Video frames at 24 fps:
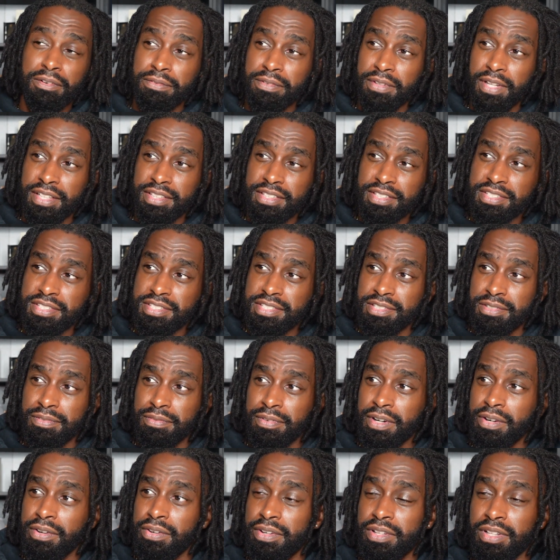feel like this is a
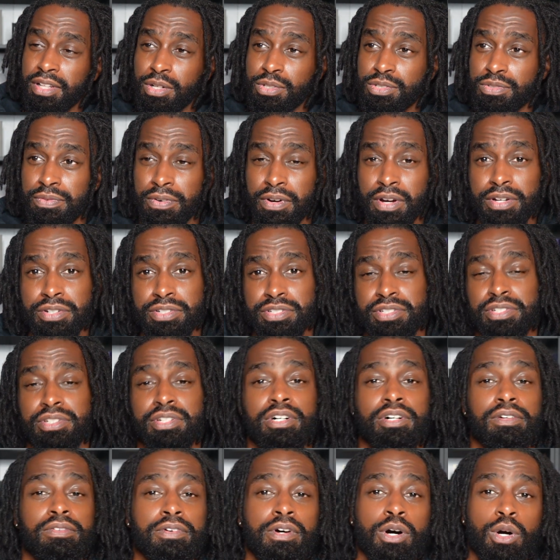very close version
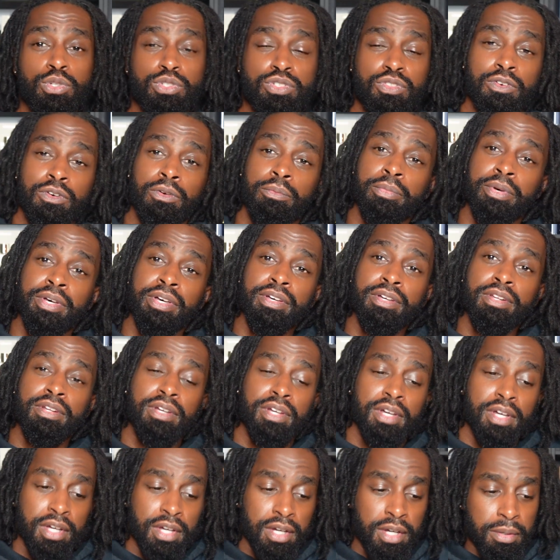of Coach for Men.
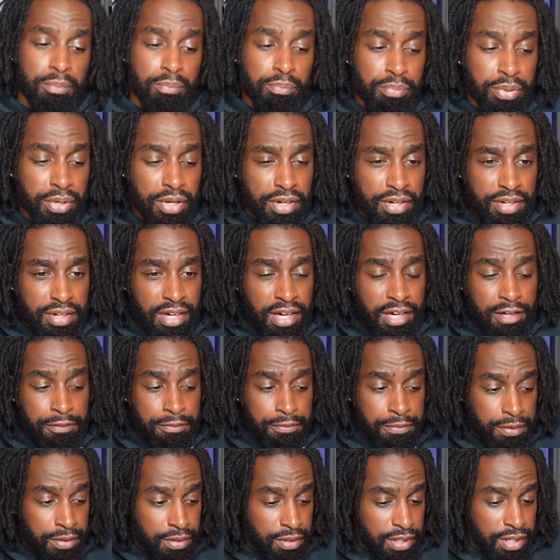But I
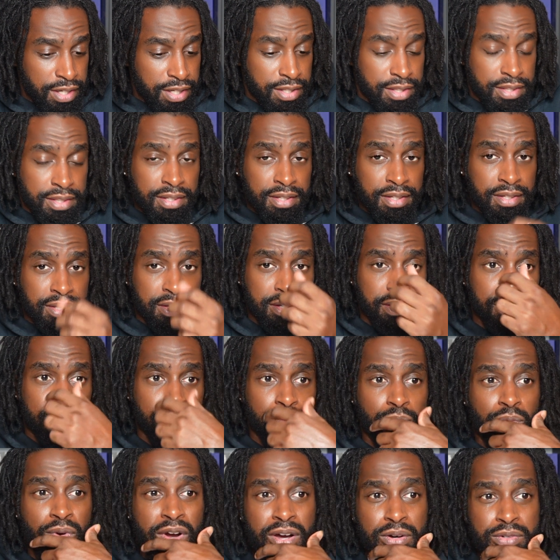feel like the
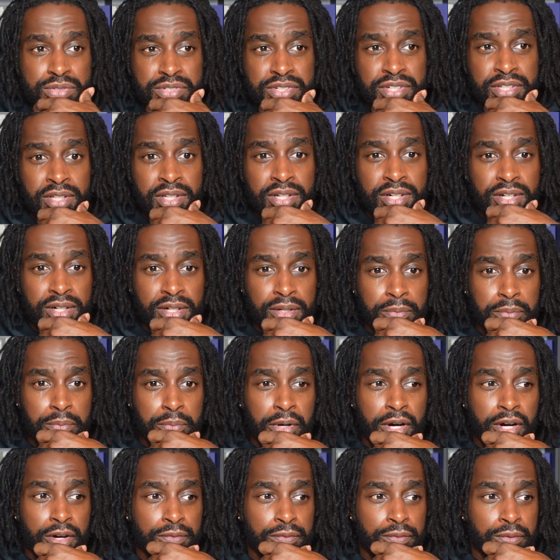Ralph's Club
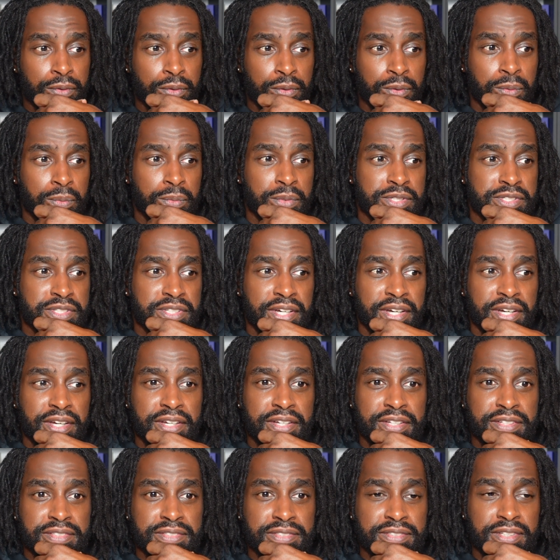Parfum is like
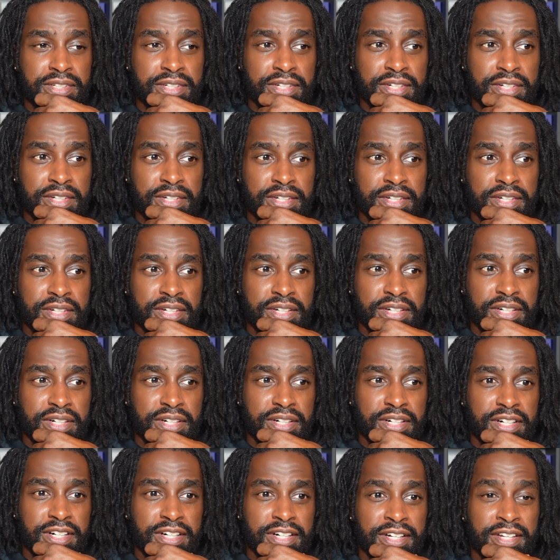
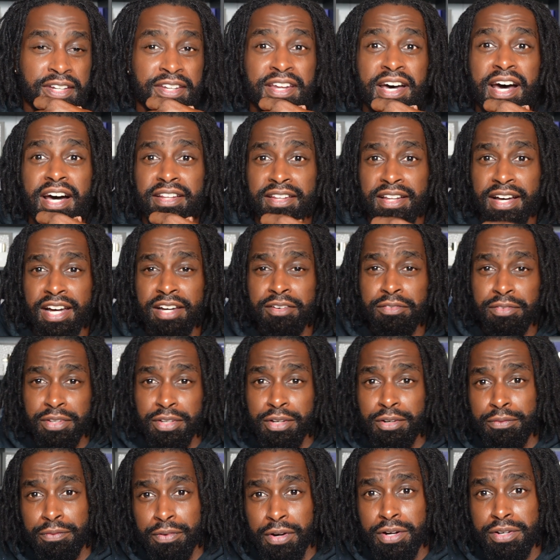a not
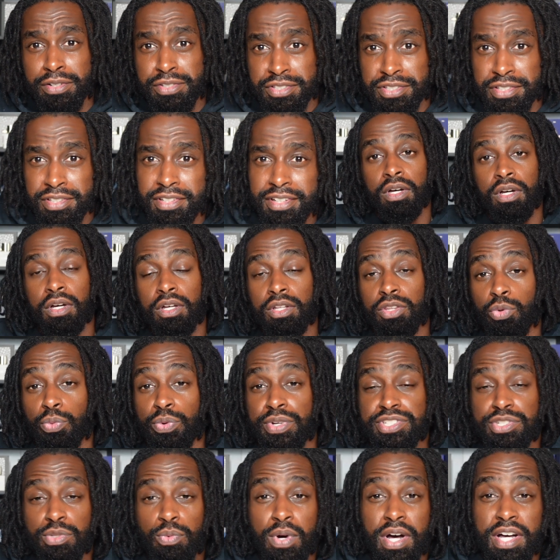livelier version. The
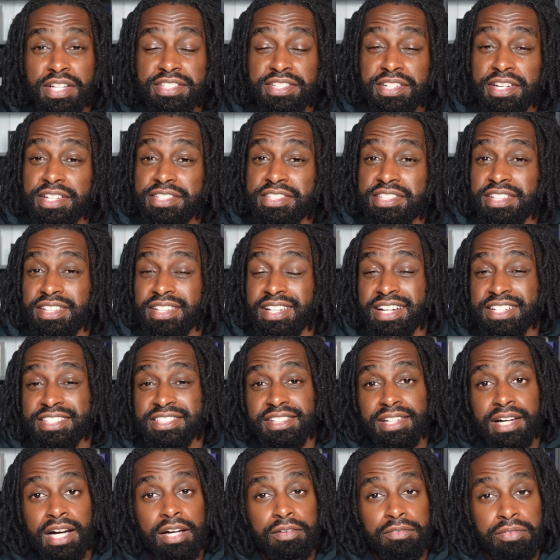reason why I say it's a
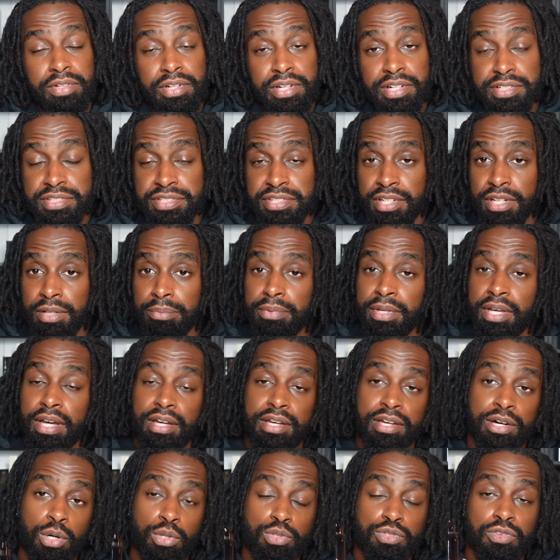less livelier attempt
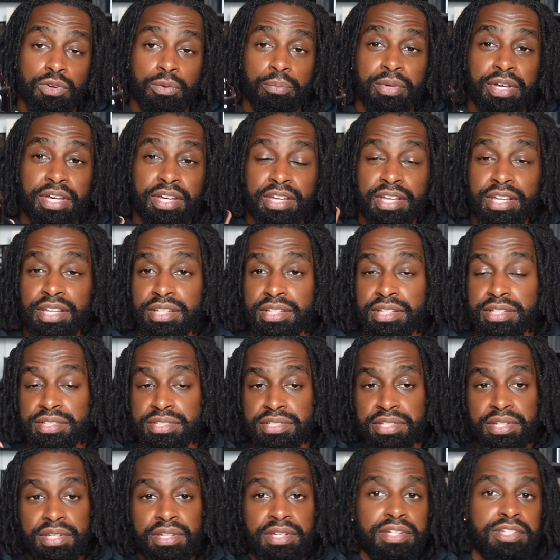at Coach for Men
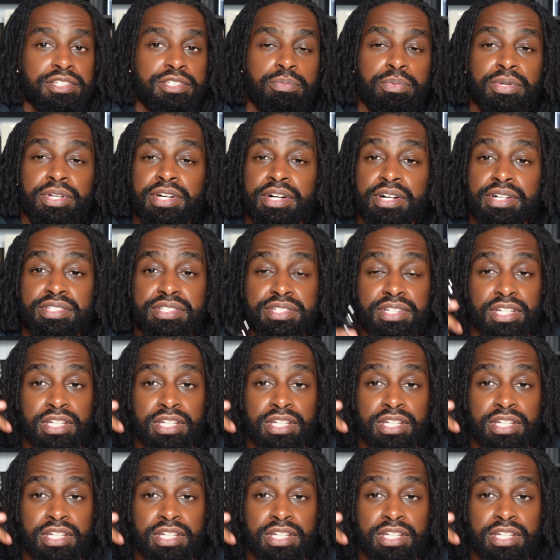EDT is because